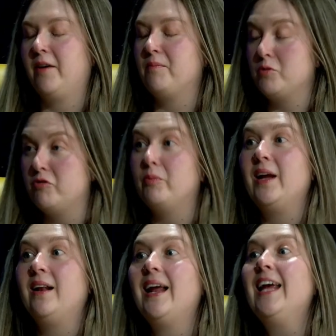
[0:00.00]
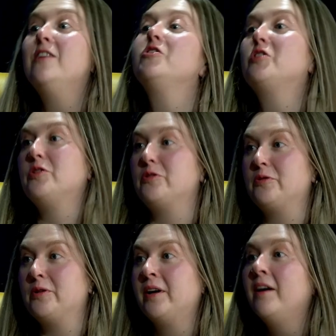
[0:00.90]
movement
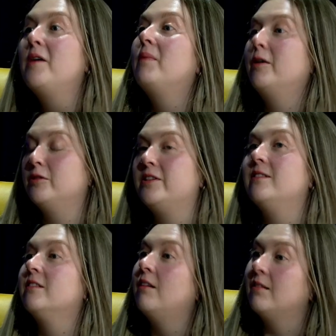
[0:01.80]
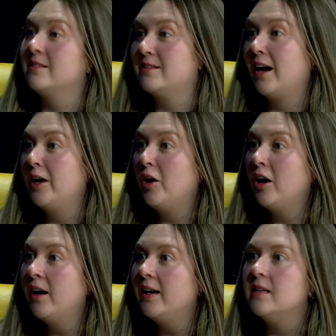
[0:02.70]
into my routines alongside
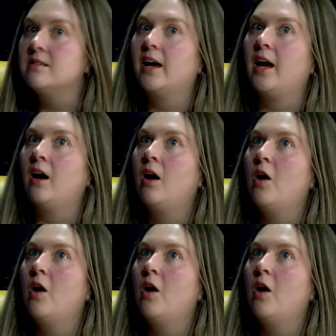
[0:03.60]
art, it's like